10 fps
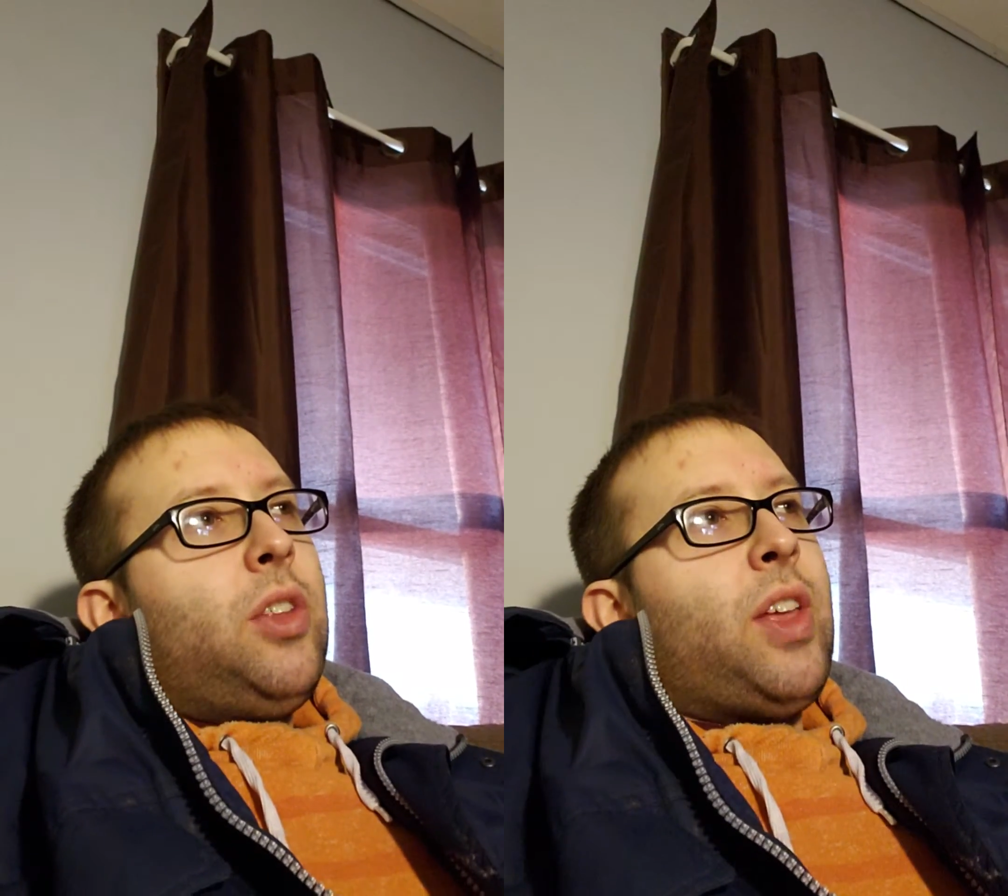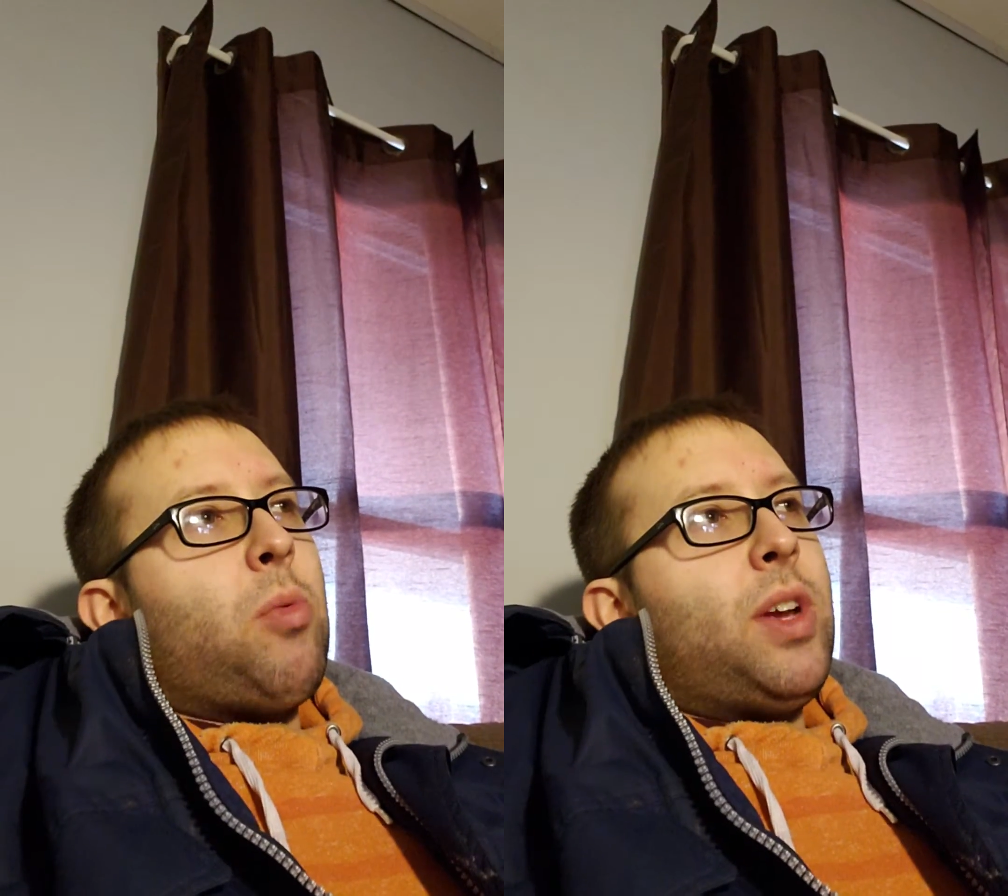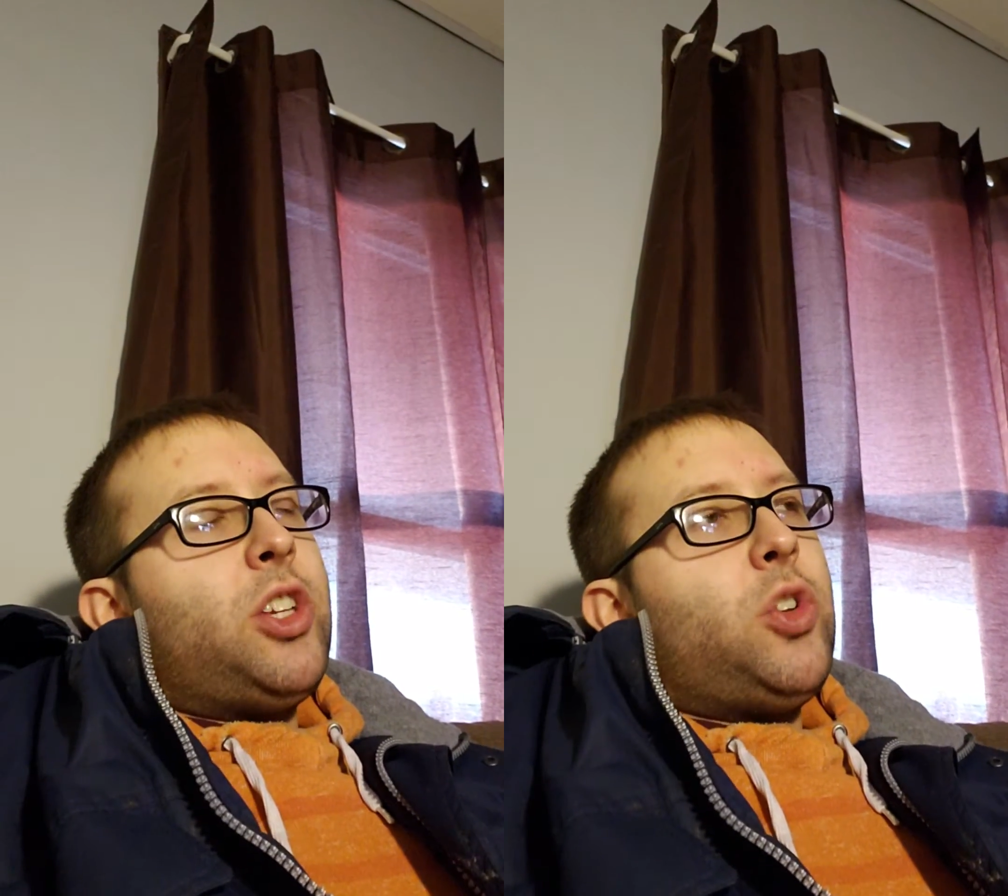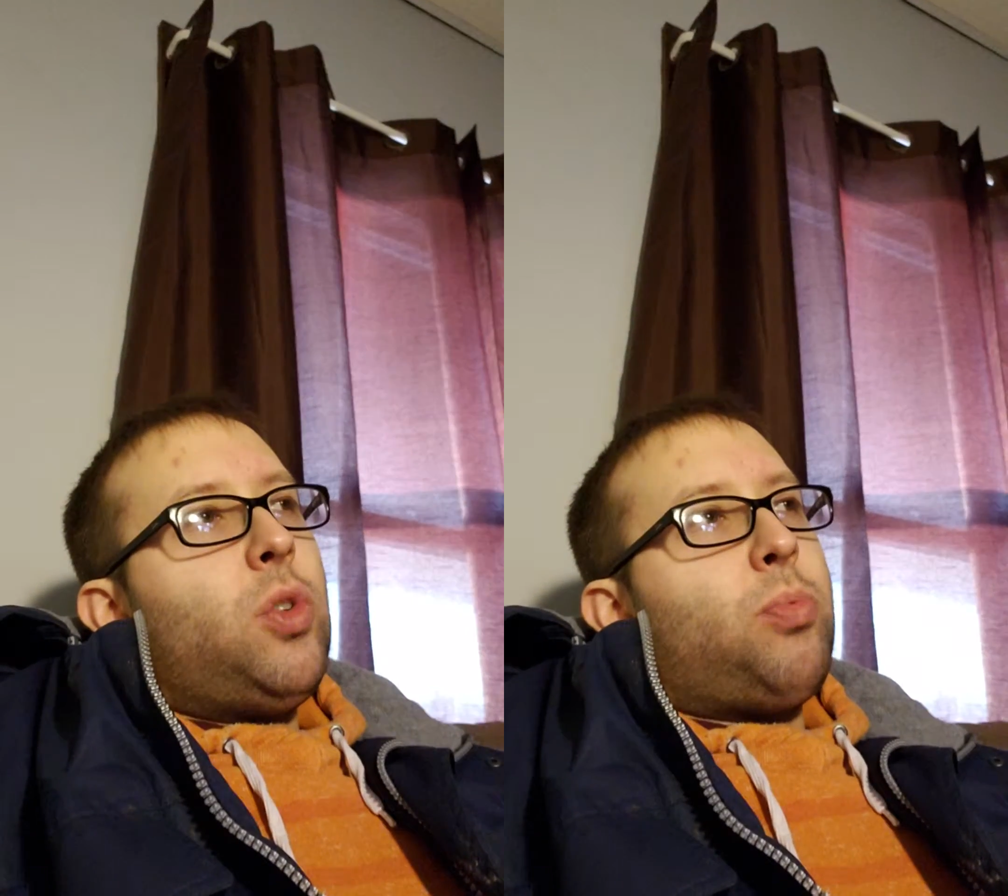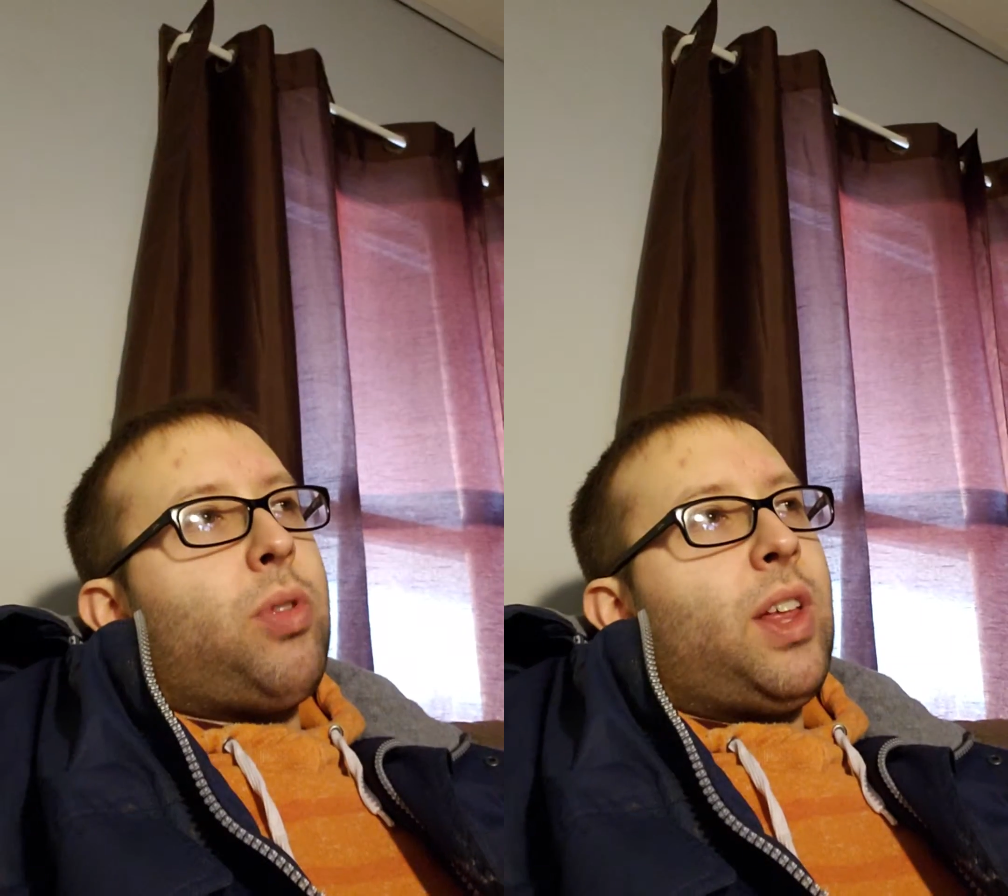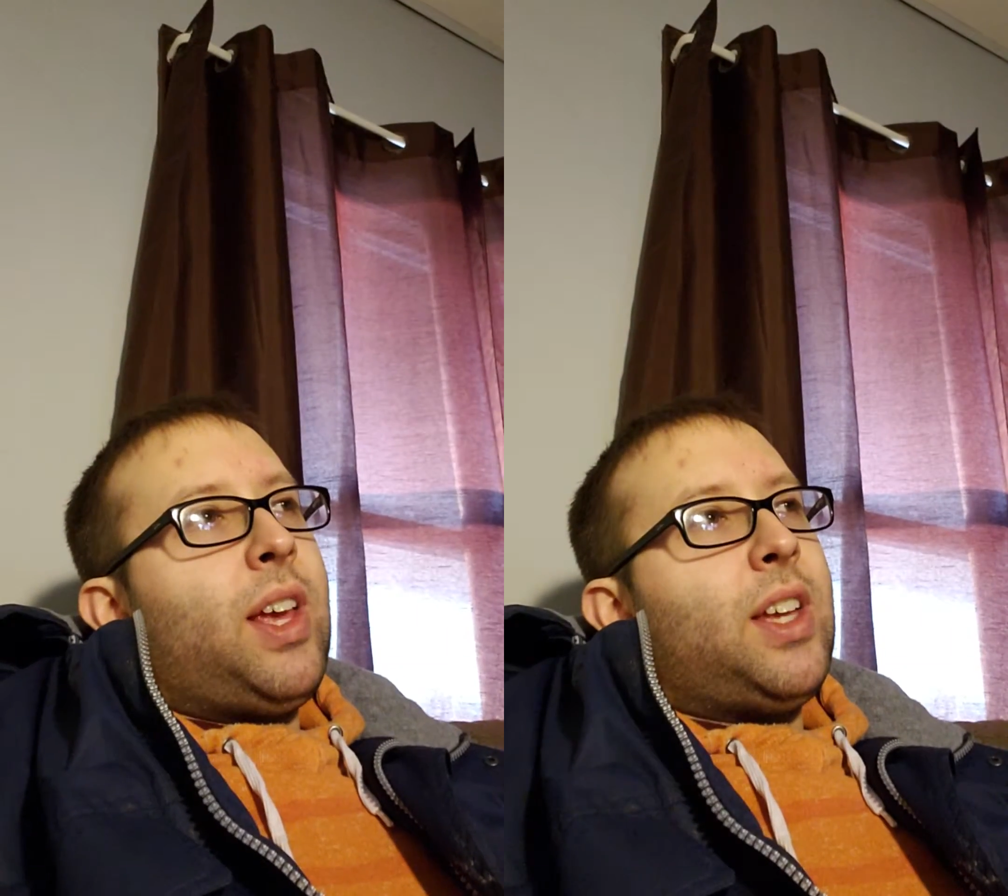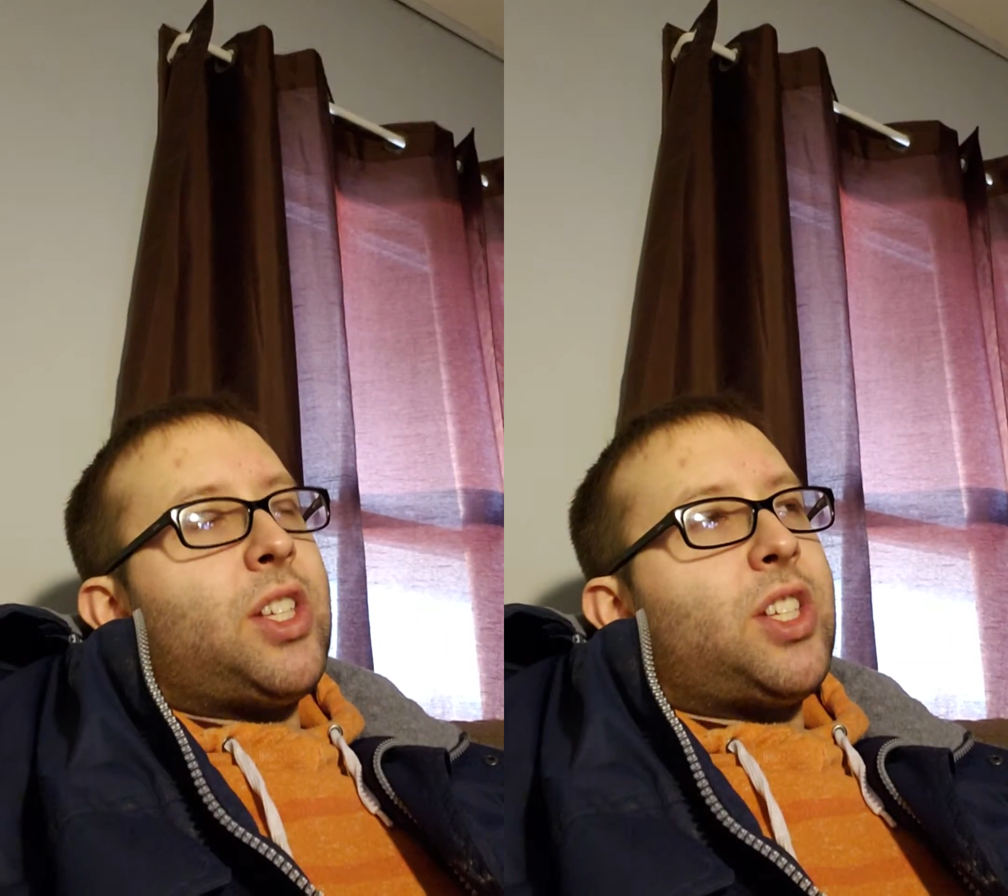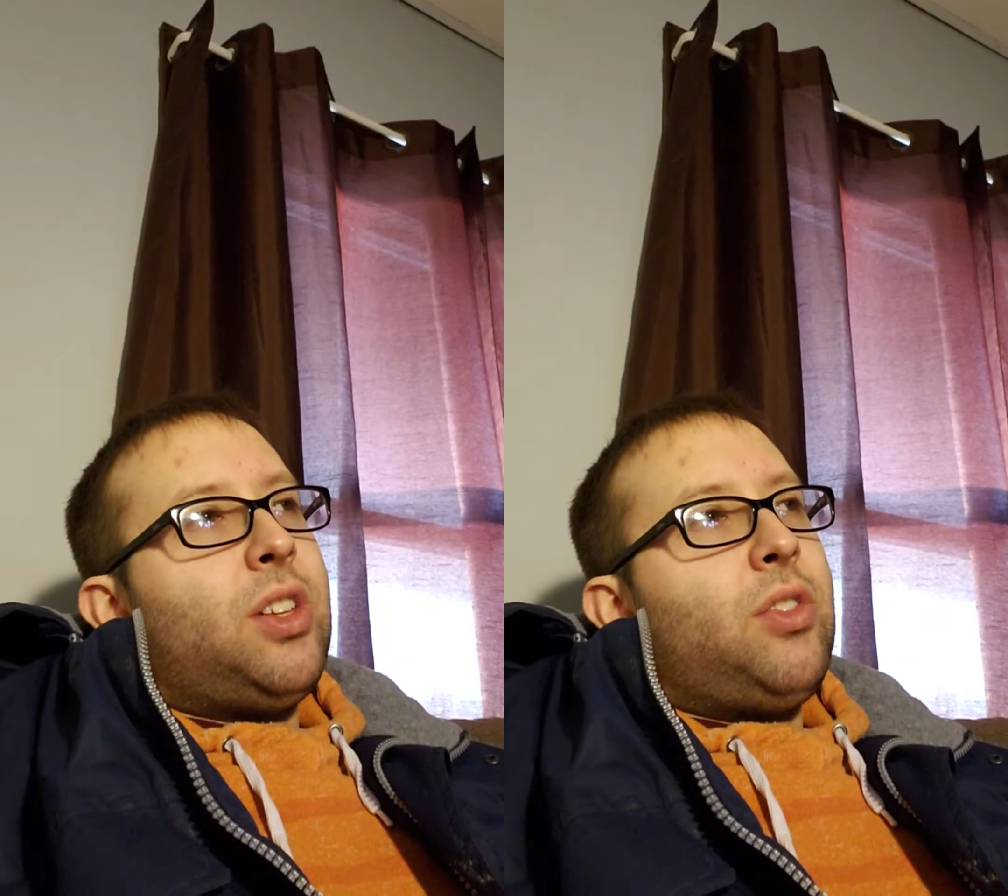they went to a
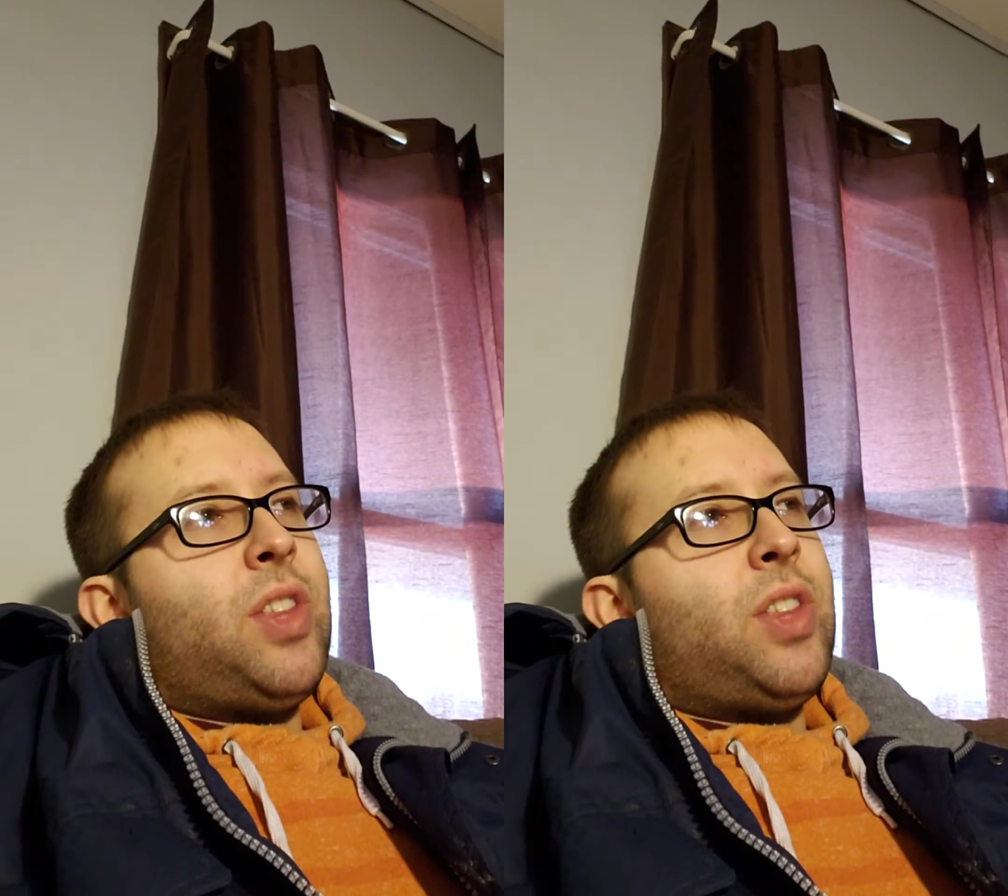place